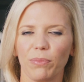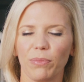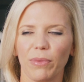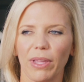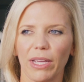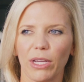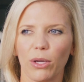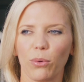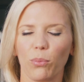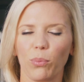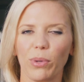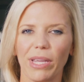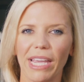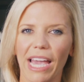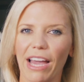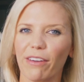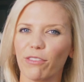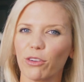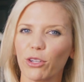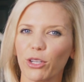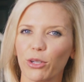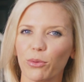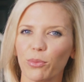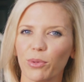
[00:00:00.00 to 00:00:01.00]
like, we
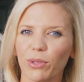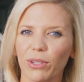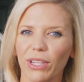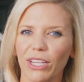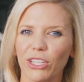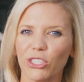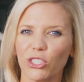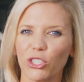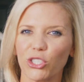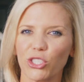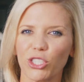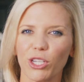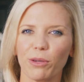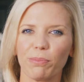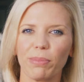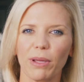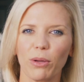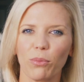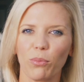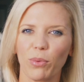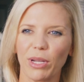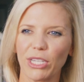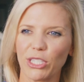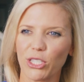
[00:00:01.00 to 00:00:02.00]
have a good relationship
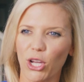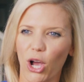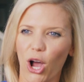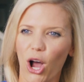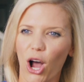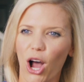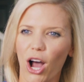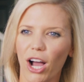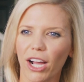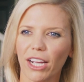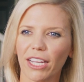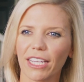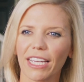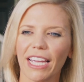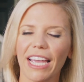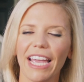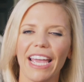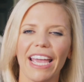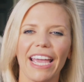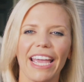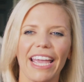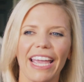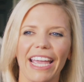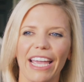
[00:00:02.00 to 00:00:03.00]
and we talk
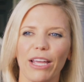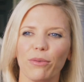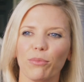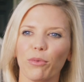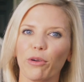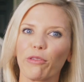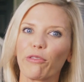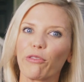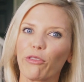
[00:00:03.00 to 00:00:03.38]
and we're